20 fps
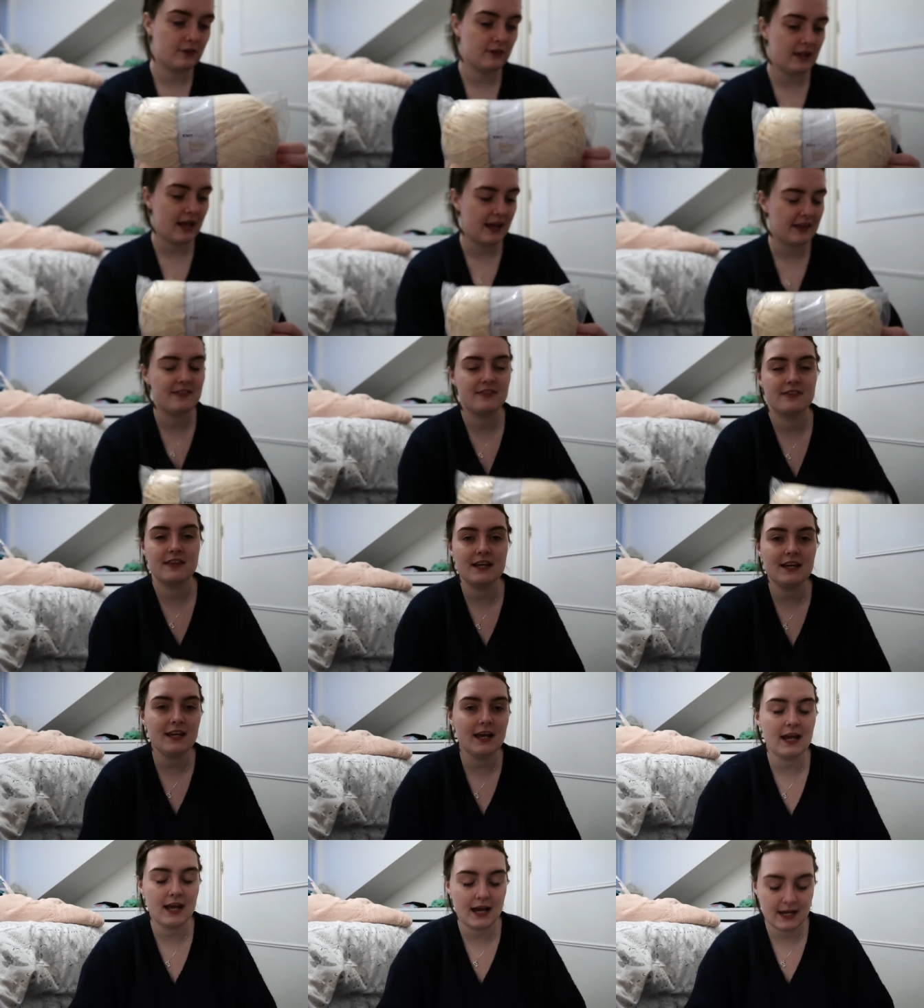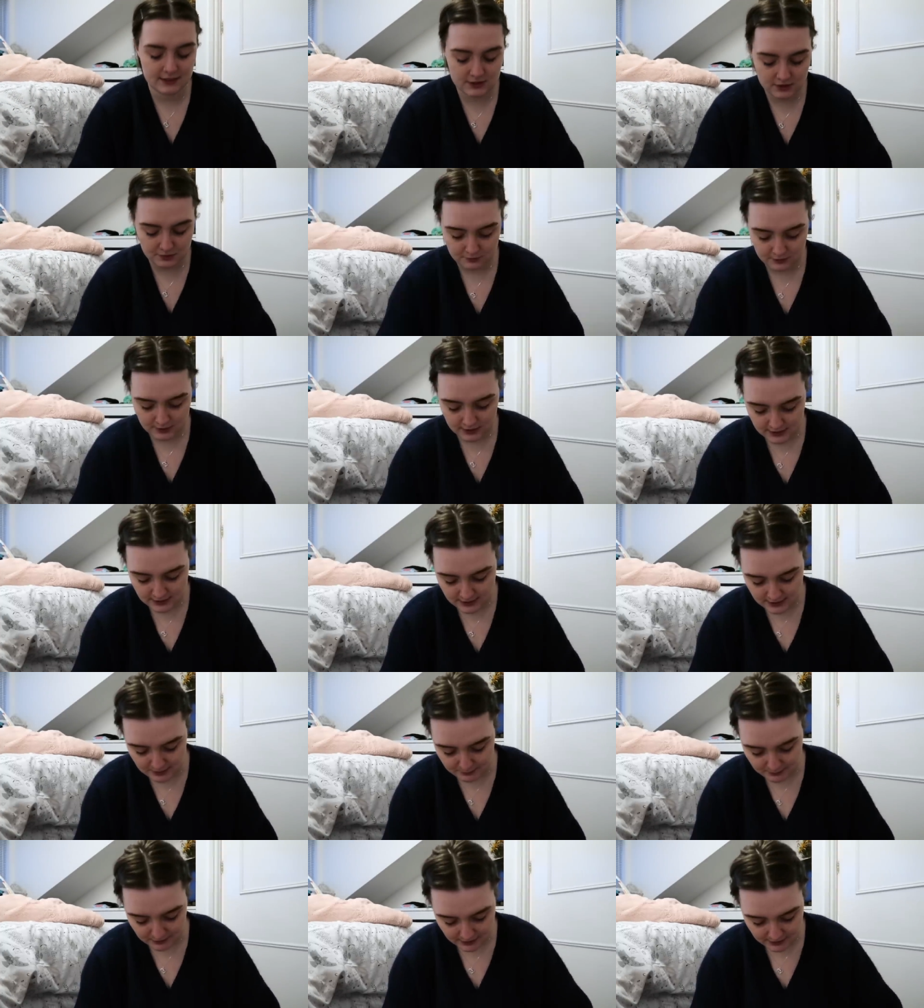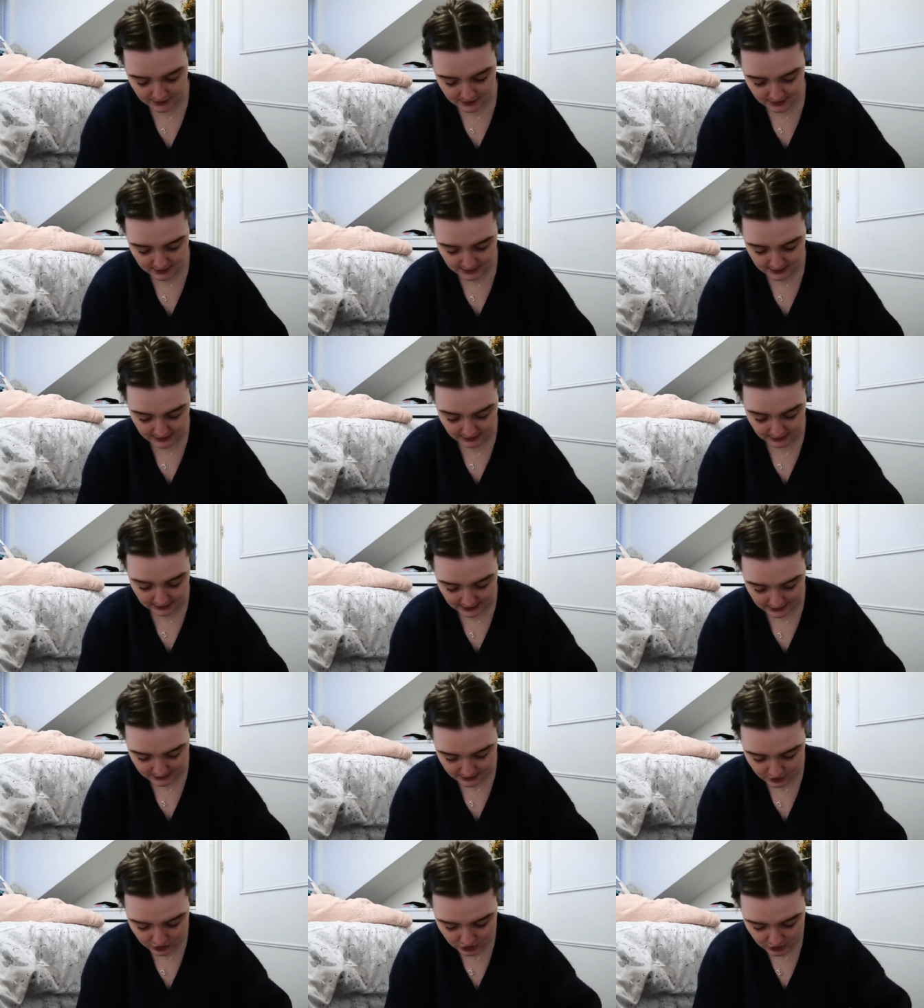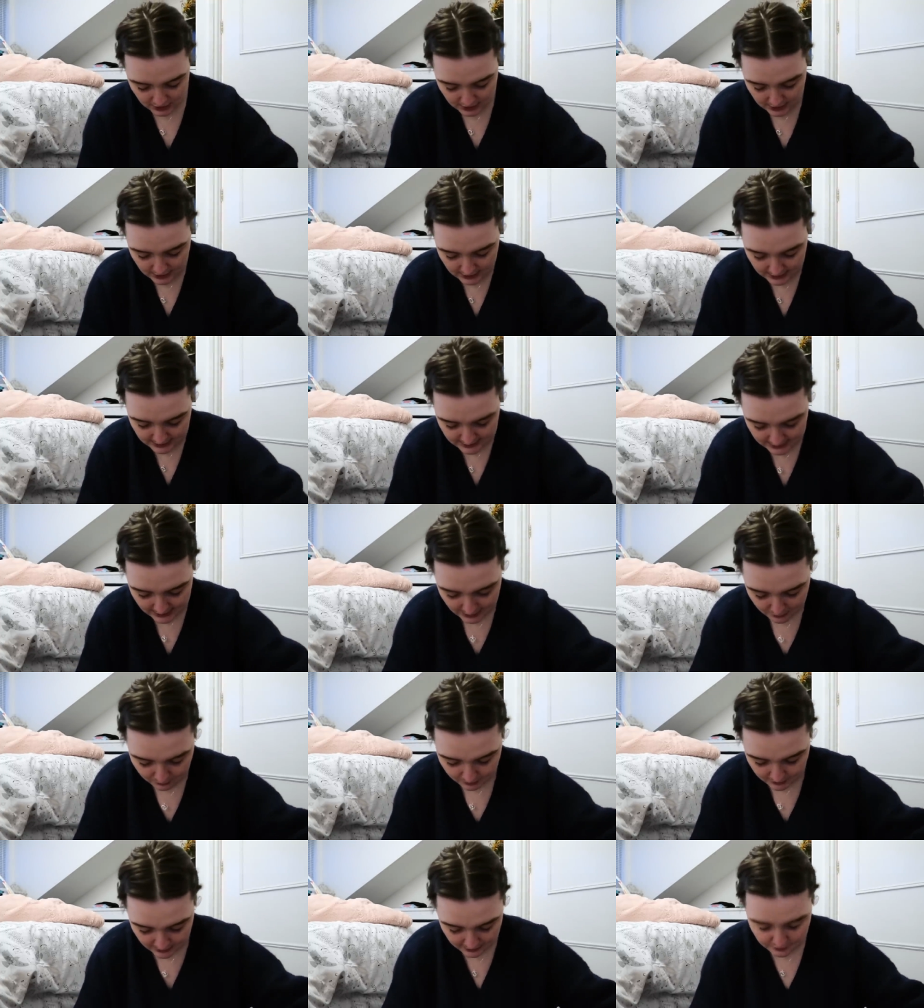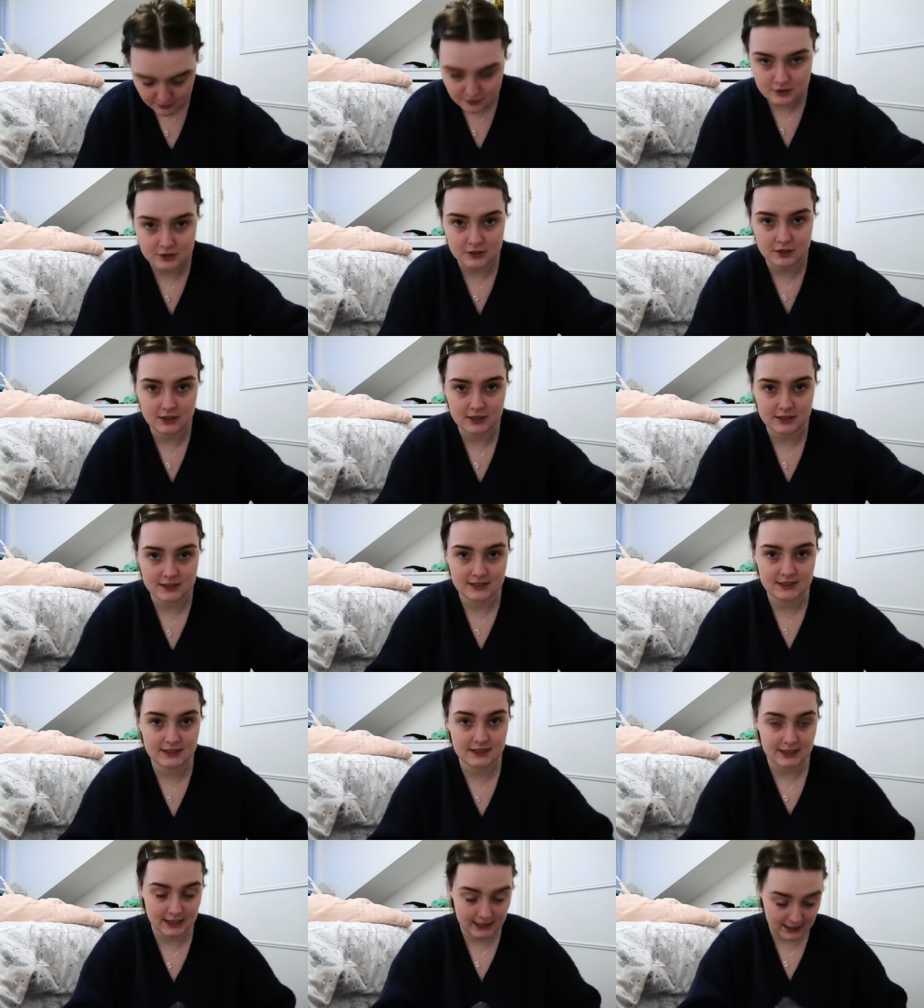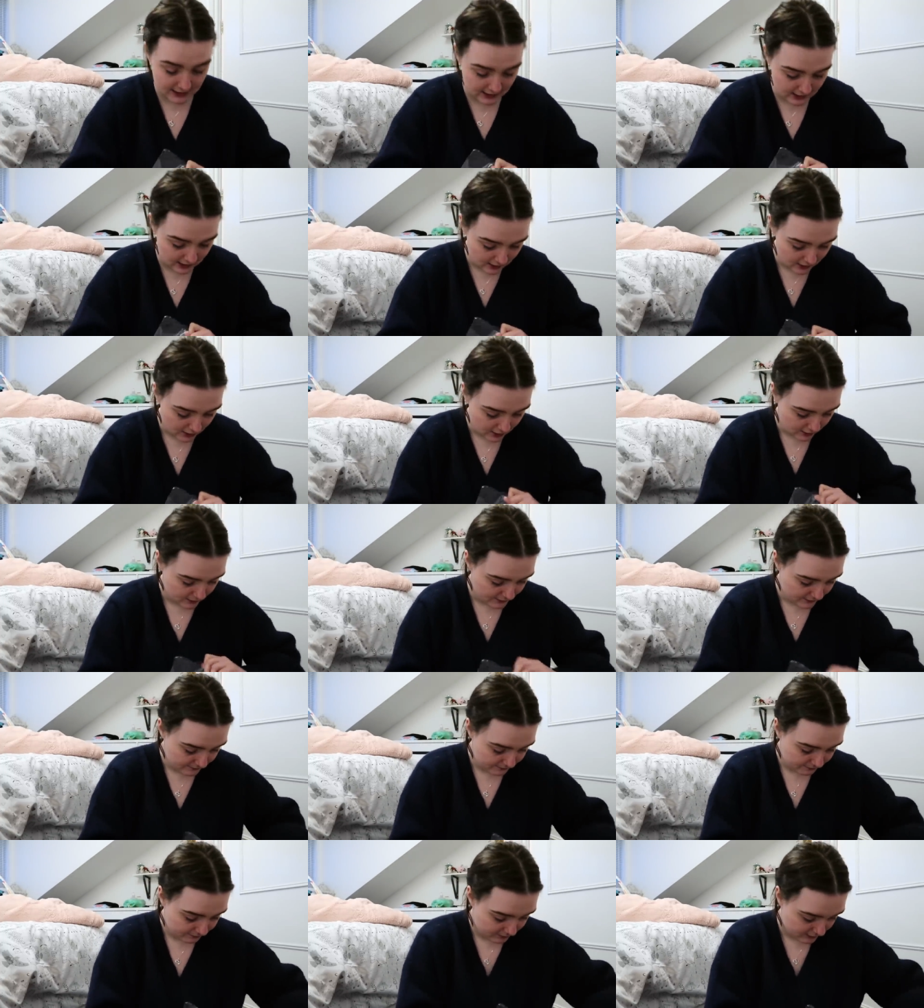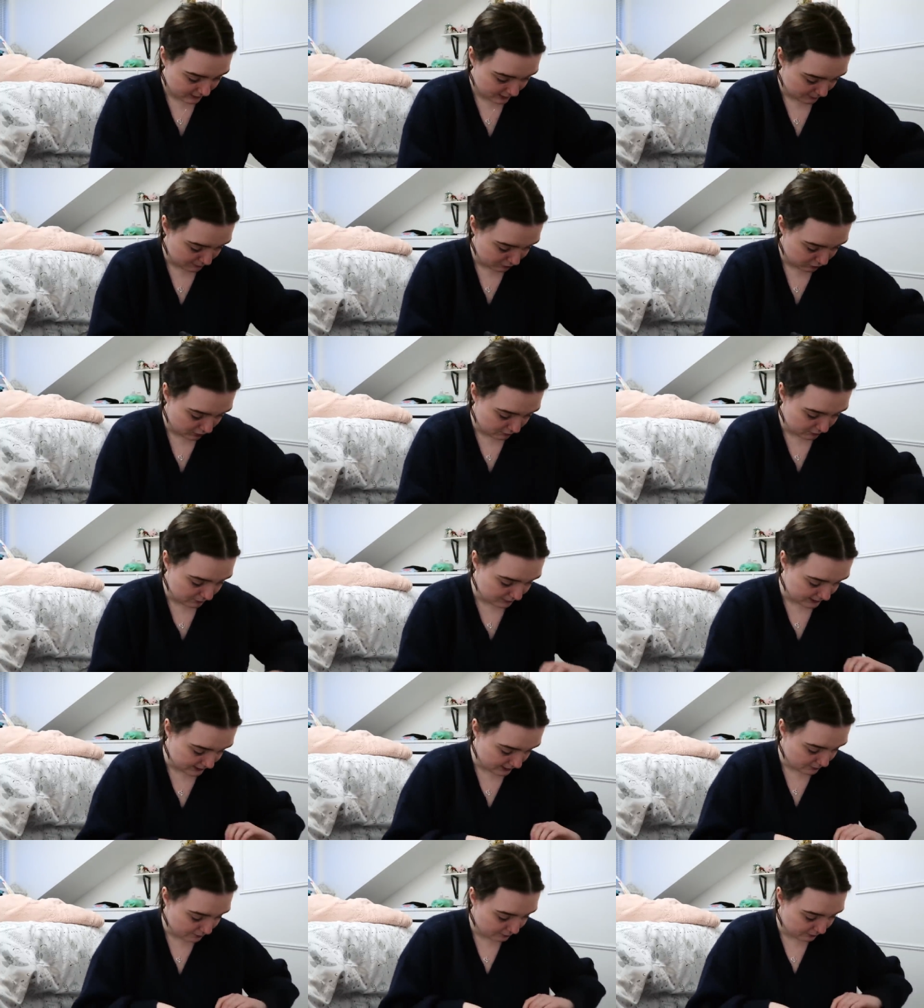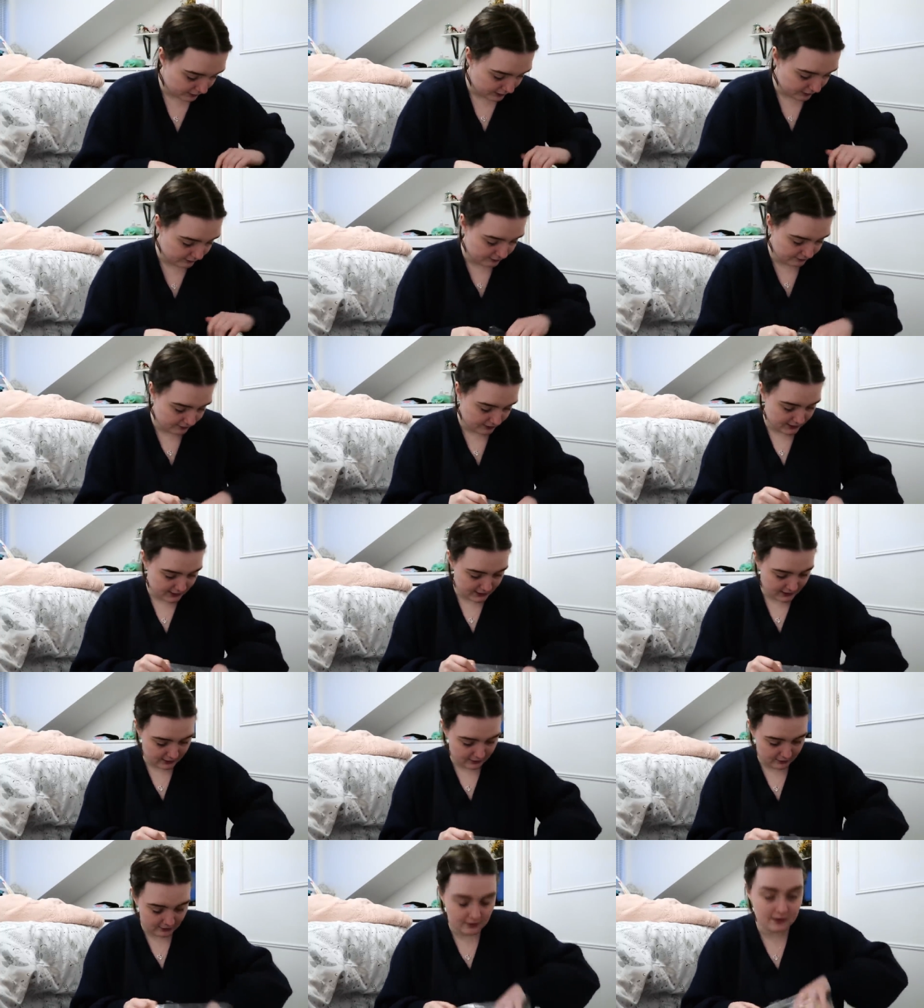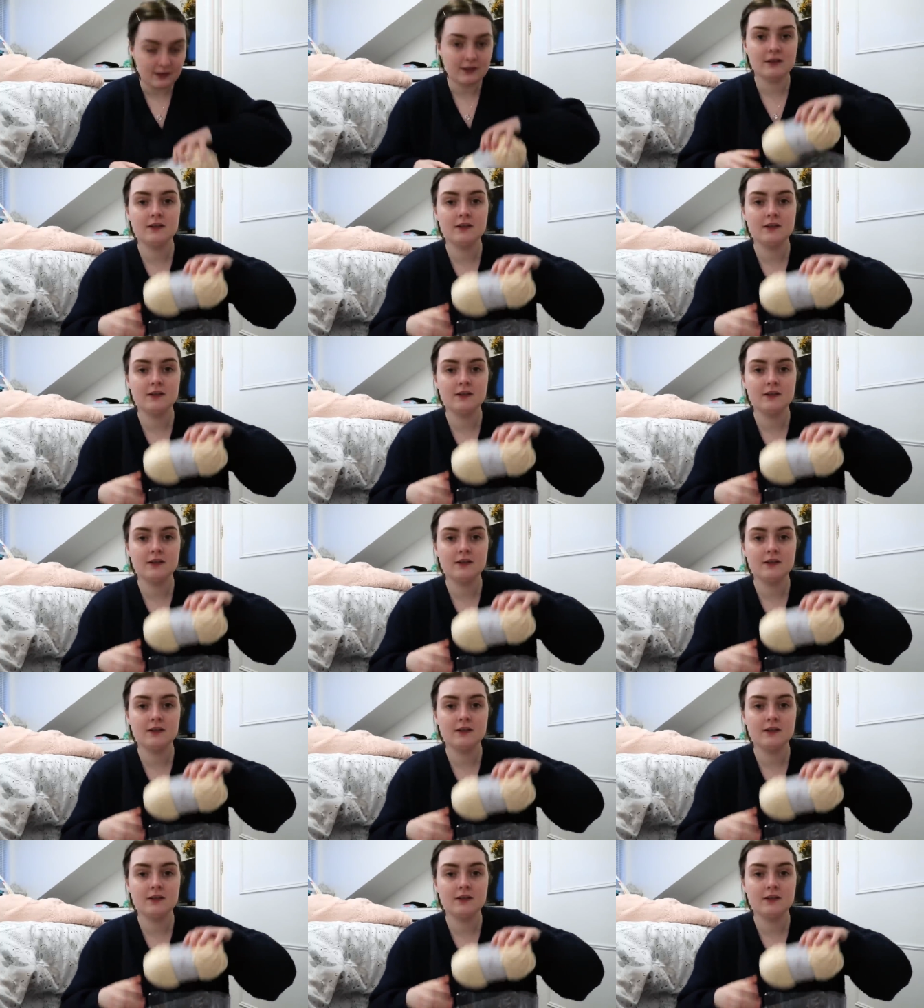I think I had something similar to this last year. Let's get one out so you can see. It's probably all blurry right now.